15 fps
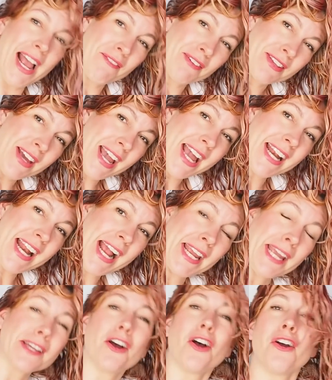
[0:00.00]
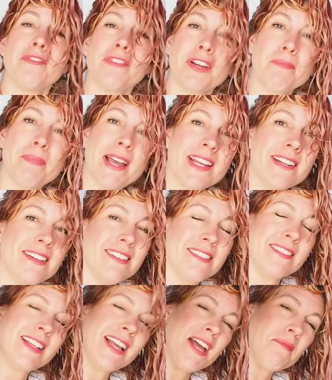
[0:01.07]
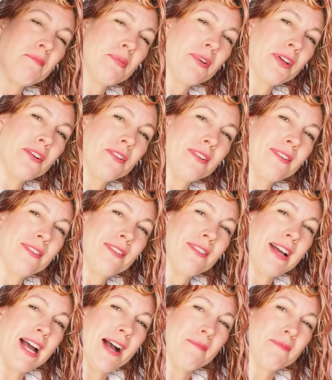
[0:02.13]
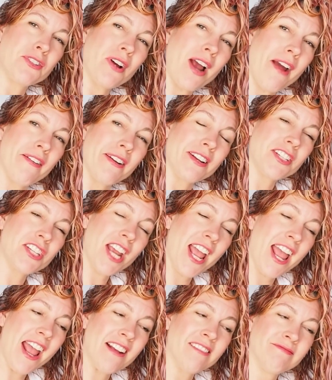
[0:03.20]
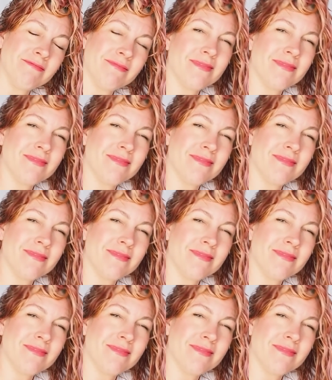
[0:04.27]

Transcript: with your head hanging over your bed and put your dryer on a chair.